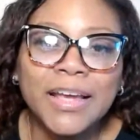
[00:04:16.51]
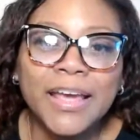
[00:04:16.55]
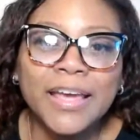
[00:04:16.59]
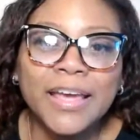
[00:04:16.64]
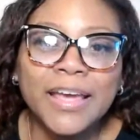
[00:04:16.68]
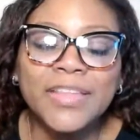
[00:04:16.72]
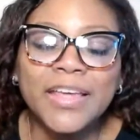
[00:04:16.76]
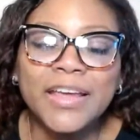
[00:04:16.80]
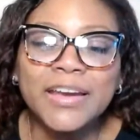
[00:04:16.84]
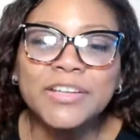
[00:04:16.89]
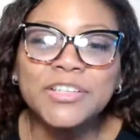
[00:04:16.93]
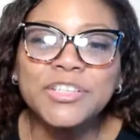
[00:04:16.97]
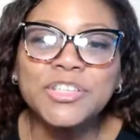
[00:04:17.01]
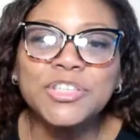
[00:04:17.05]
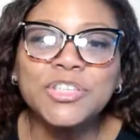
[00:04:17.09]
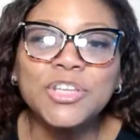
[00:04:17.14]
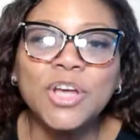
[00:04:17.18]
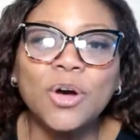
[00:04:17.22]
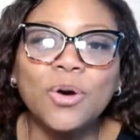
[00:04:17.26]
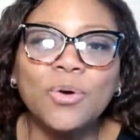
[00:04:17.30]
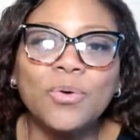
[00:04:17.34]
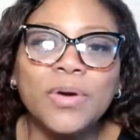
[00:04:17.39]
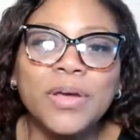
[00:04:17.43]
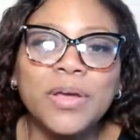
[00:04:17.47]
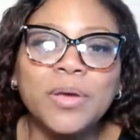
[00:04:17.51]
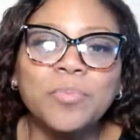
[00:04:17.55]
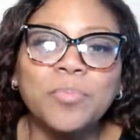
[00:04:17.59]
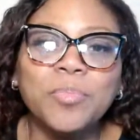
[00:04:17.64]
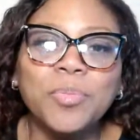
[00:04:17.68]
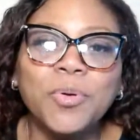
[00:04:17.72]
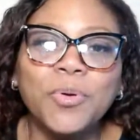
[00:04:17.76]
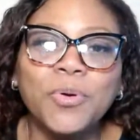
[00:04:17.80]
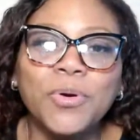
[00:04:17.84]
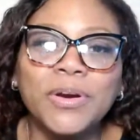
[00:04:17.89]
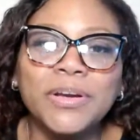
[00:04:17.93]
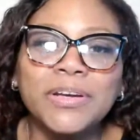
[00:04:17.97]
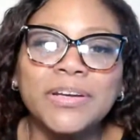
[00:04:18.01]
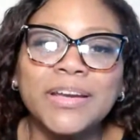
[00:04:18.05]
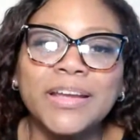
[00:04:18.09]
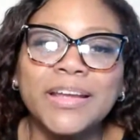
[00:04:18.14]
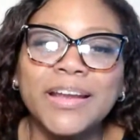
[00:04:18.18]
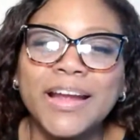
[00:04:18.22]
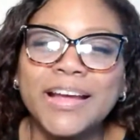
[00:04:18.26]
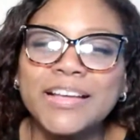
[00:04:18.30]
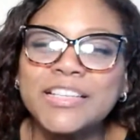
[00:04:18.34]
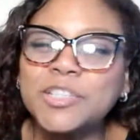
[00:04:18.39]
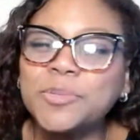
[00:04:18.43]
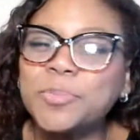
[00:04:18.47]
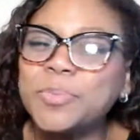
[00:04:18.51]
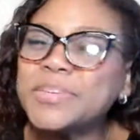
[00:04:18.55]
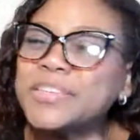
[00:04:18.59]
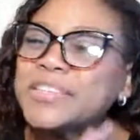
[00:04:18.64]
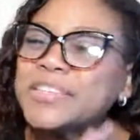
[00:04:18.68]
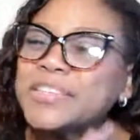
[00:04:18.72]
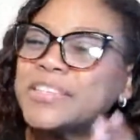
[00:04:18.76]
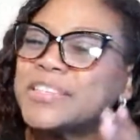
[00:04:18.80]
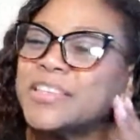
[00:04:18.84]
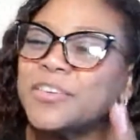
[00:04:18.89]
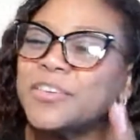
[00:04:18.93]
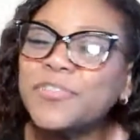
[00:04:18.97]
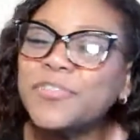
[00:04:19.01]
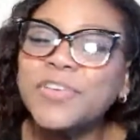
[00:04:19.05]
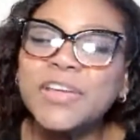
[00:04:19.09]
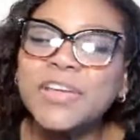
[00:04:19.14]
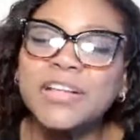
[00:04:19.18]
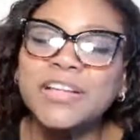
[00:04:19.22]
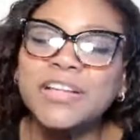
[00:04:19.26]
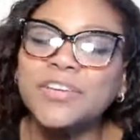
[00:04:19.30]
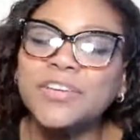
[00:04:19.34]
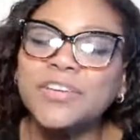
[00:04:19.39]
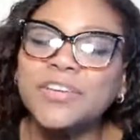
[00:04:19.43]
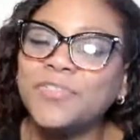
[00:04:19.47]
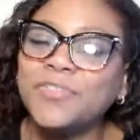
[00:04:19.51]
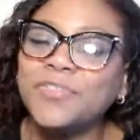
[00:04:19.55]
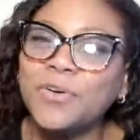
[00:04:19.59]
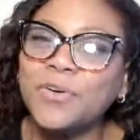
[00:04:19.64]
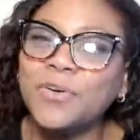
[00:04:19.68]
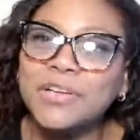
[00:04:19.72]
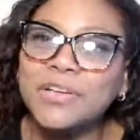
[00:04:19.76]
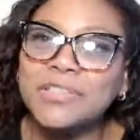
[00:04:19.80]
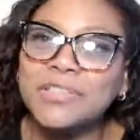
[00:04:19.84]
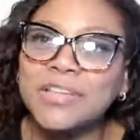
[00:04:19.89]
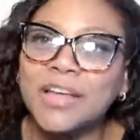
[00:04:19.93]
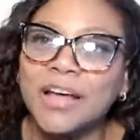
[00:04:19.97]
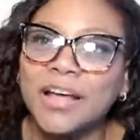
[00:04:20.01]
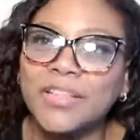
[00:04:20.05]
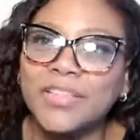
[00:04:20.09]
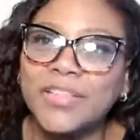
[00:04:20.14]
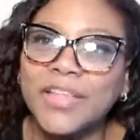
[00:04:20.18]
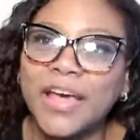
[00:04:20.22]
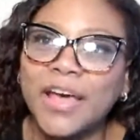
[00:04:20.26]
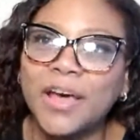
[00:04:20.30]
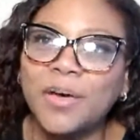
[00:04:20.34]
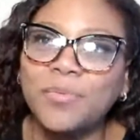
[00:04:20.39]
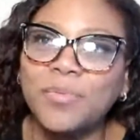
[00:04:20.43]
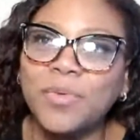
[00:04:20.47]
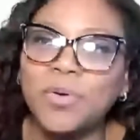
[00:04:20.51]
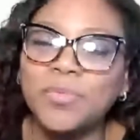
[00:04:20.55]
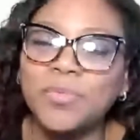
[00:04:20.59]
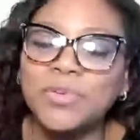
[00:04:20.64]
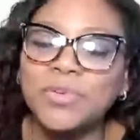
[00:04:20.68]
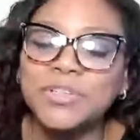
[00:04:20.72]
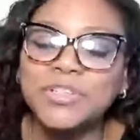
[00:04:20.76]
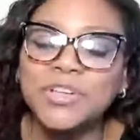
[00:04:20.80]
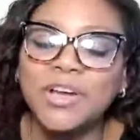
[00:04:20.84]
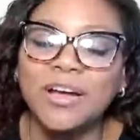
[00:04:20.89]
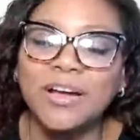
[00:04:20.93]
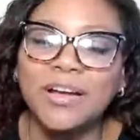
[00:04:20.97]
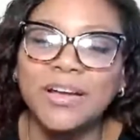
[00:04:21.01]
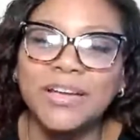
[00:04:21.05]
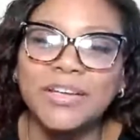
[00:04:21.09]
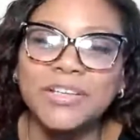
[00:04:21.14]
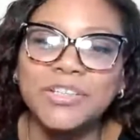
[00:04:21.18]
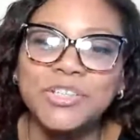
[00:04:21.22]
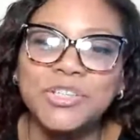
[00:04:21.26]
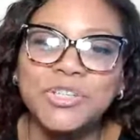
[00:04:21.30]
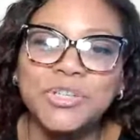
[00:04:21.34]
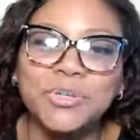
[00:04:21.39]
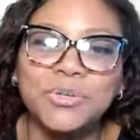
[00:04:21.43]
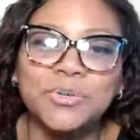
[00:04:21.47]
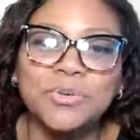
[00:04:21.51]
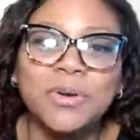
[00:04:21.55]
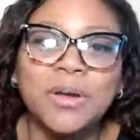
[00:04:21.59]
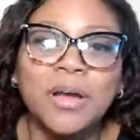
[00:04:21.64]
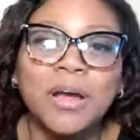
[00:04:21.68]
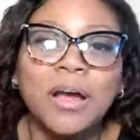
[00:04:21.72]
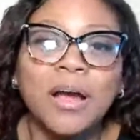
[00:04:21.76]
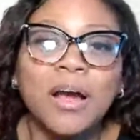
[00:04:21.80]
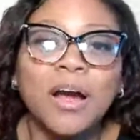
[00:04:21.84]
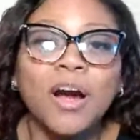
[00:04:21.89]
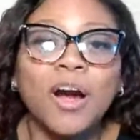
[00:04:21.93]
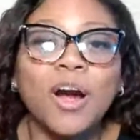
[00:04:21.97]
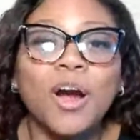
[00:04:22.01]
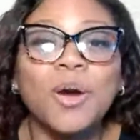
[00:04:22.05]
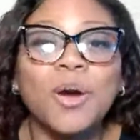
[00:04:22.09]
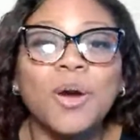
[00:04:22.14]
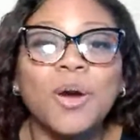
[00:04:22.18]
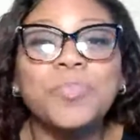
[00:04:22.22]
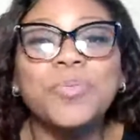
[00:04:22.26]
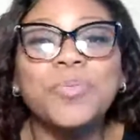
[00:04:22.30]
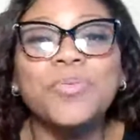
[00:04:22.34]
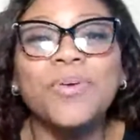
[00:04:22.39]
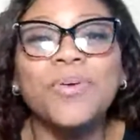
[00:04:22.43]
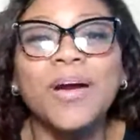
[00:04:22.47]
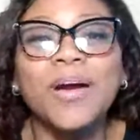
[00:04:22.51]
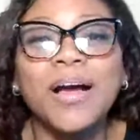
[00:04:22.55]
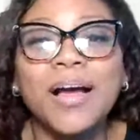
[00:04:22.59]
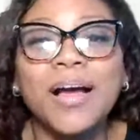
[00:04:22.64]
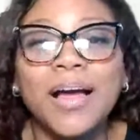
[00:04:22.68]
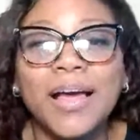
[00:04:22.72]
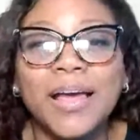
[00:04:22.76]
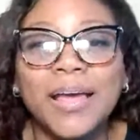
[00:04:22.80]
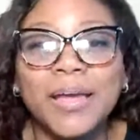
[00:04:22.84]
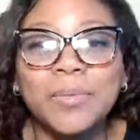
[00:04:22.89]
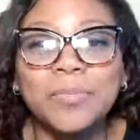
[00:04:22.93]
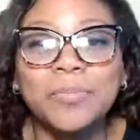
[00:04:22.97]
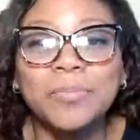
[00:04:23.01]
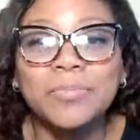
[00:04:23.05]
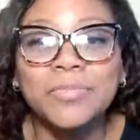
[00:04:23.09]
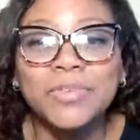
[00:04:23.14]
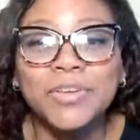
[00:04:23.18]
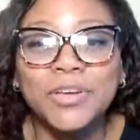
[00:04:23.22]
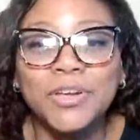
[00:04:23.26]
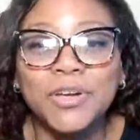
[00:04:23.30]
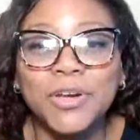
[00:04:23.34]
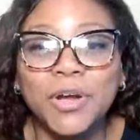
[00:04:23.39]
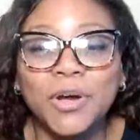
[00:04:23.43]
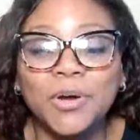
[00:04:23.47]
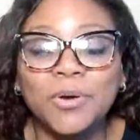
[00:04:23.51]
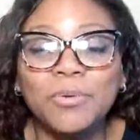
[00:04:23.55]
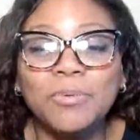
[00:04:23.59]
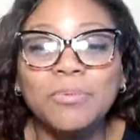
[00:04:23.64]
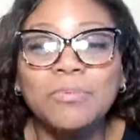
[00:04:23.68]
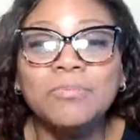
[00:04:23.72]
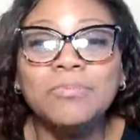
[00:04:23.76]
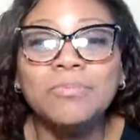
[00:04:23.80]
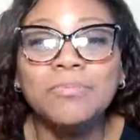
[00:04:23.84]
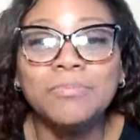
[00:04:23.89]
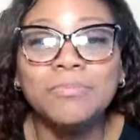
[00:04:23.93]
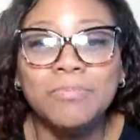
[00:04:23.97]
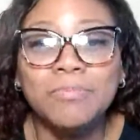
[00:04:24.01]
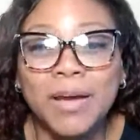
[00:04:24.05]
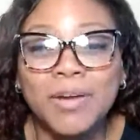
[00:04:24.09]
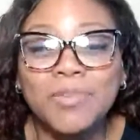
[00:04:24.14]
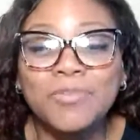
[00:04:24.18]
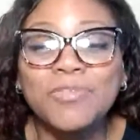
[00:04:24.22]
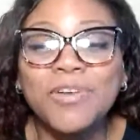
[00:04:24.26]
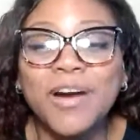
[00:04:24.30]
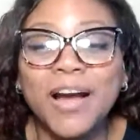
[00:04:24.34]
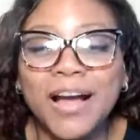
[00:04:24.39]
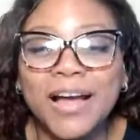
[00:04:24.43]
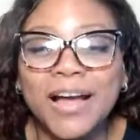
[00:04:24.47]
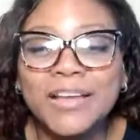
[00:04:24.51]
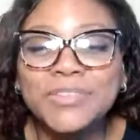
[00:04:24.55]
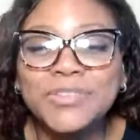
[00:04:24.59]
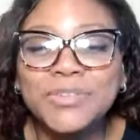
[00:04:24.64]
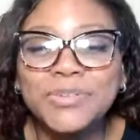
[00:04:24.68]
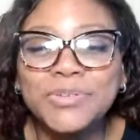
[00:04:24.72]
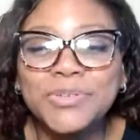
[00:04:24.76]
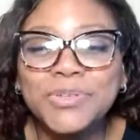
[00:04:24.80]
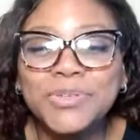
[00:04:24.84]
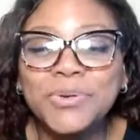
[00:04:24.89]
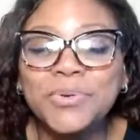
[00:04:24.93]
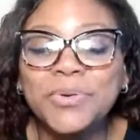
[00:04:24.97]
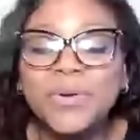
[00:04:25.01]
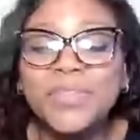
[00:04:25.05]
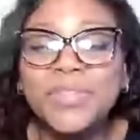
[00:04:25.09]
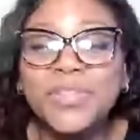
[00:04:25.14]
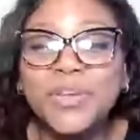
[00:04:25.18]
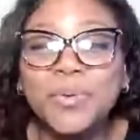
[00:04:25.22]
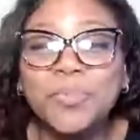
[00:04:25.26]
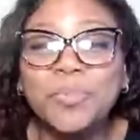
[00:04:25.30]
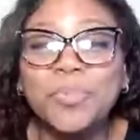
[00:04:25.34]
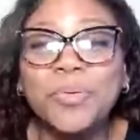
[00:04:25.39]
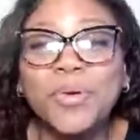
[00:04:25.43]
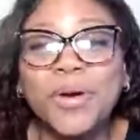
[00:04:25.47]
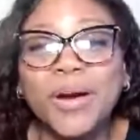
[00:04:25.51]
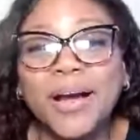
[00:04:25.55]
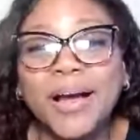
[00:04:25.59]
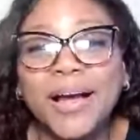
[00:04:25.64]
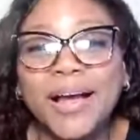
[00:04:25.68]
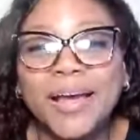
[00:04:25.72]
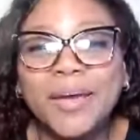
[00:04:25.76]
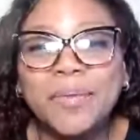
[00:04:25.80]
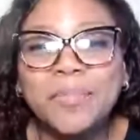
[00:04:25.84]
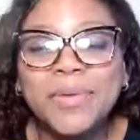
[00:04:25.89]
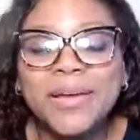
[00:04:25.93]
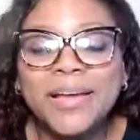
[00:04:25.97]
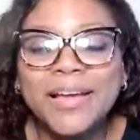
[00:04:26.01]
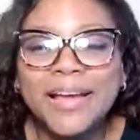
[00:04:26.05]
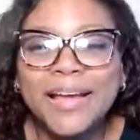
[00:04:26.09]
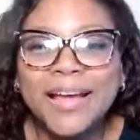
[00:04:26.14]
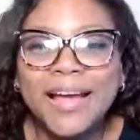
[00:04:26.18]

And that is so important. And I specifically focus on that when we're talking to our prime, you know, my risers who are in their prime.